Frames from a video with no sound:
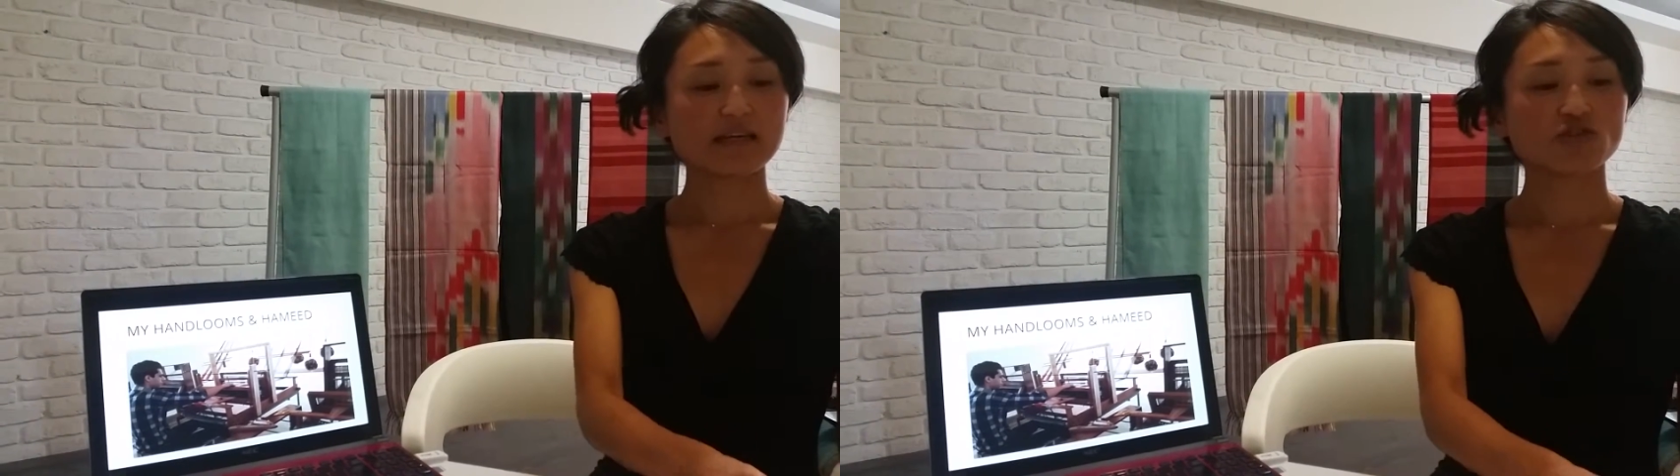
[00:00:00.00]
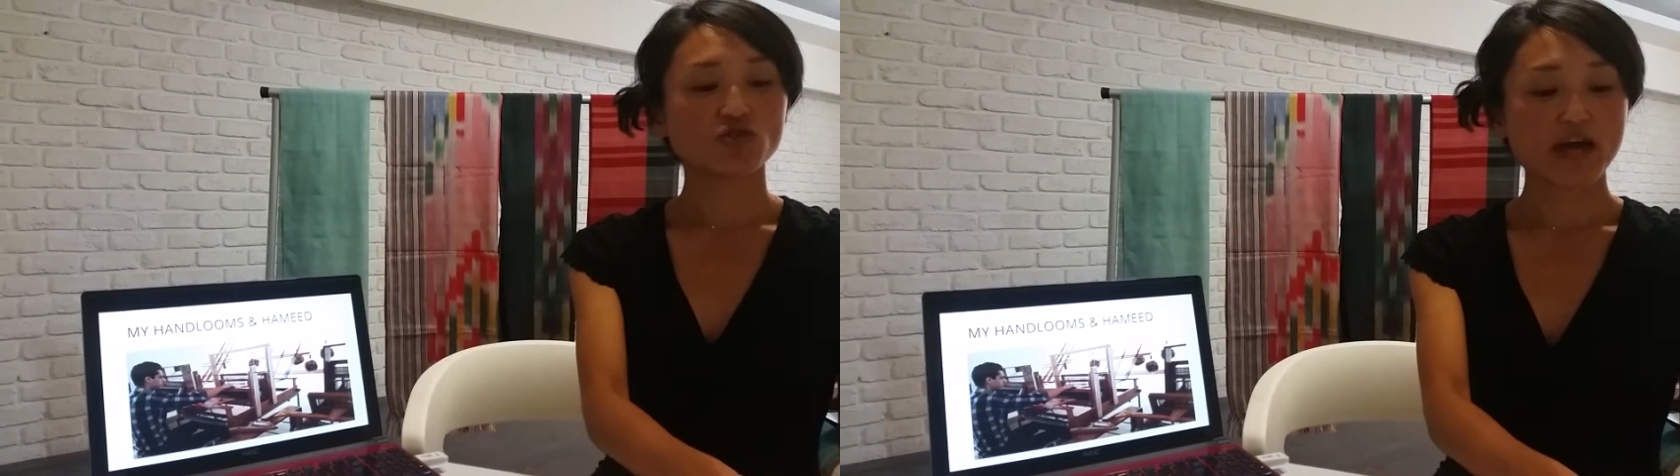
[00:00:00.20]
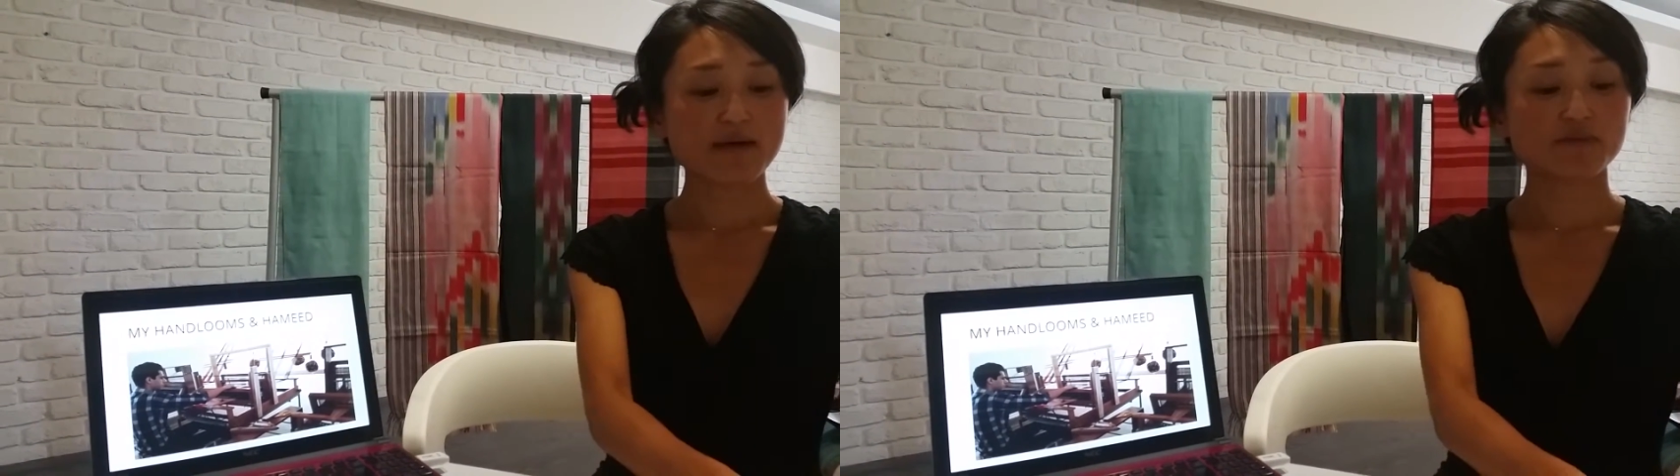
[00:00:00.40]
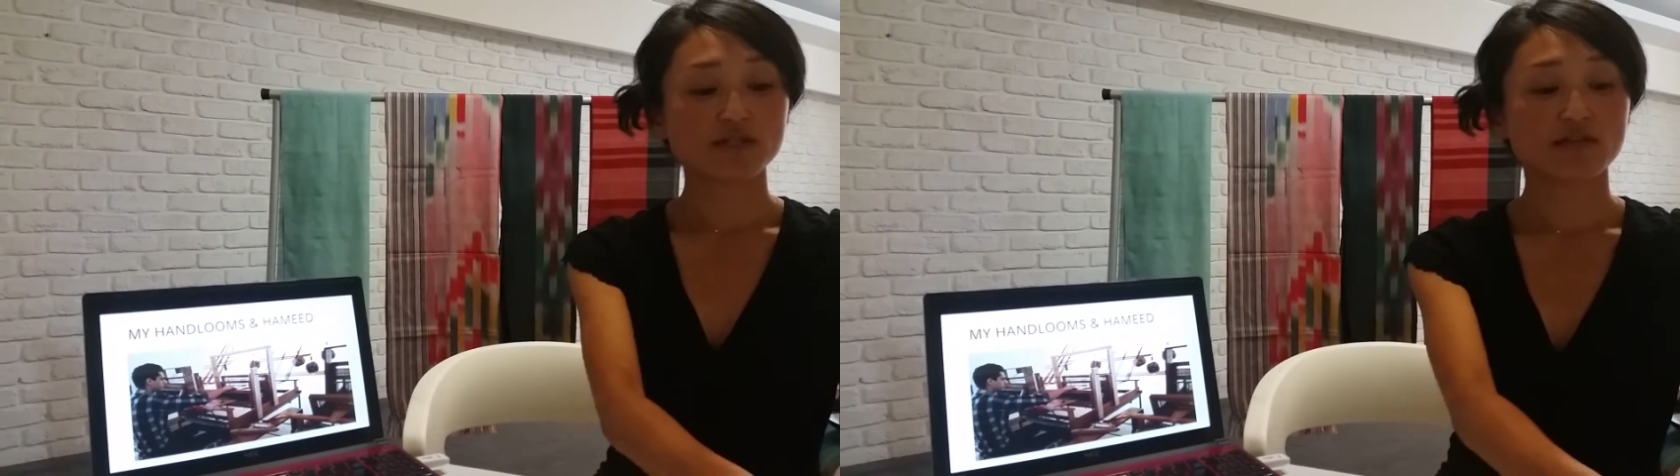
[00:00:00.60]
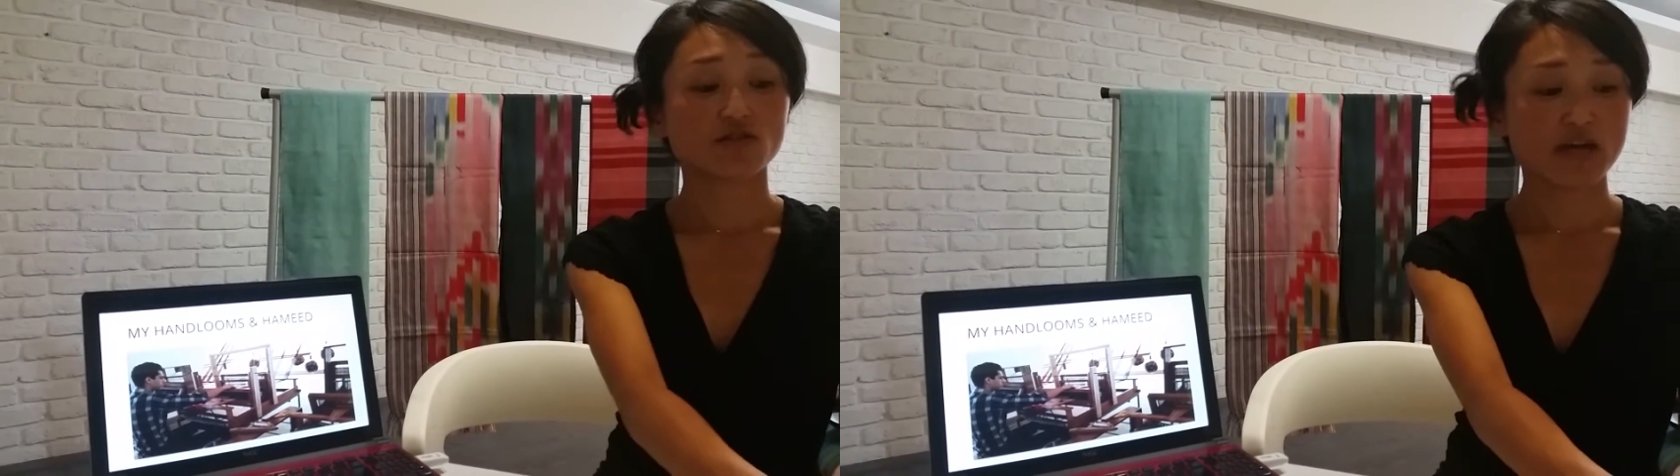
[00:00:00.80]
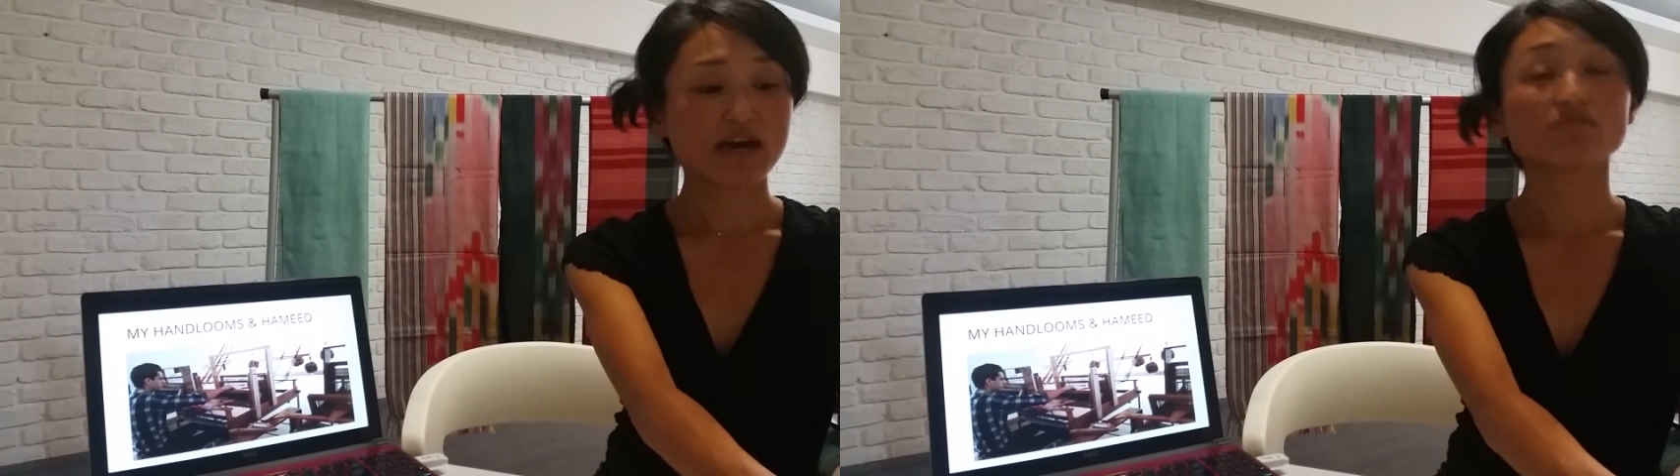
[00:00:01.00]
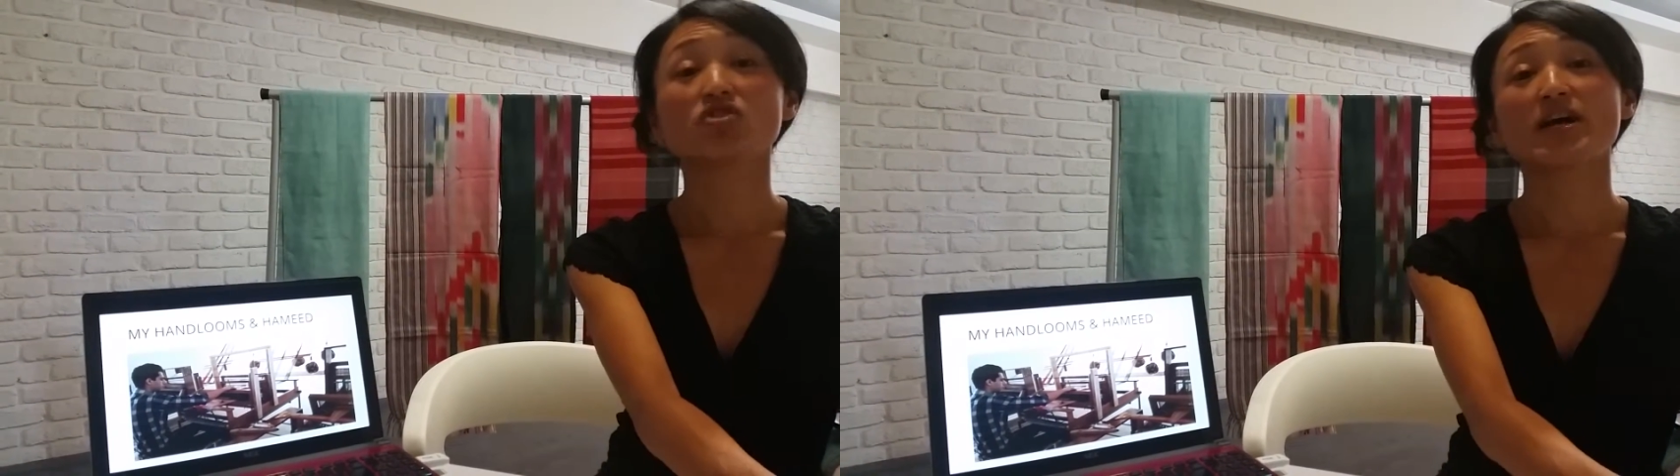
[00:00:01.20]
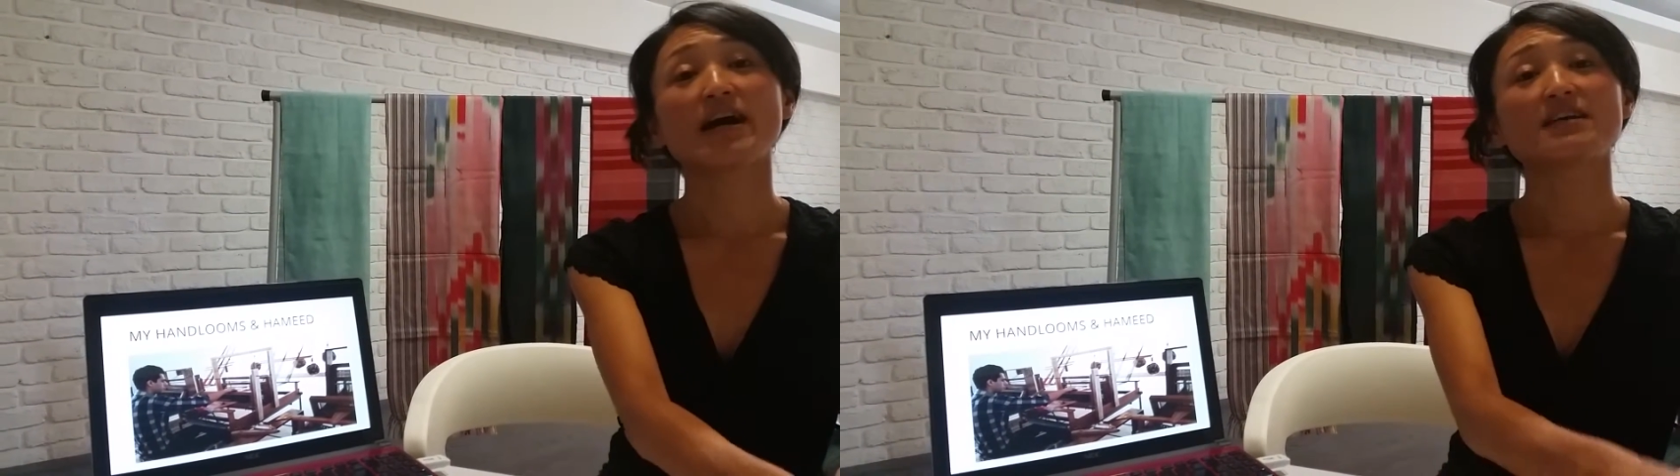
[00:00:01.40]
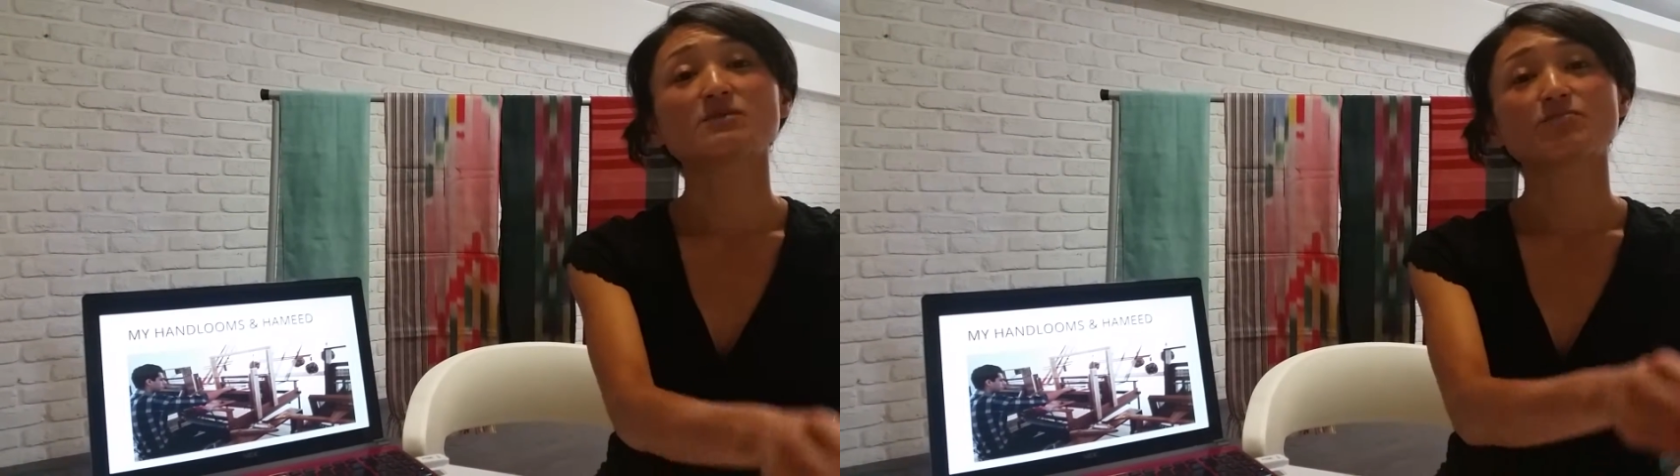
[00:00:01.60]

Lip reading: in JMJI's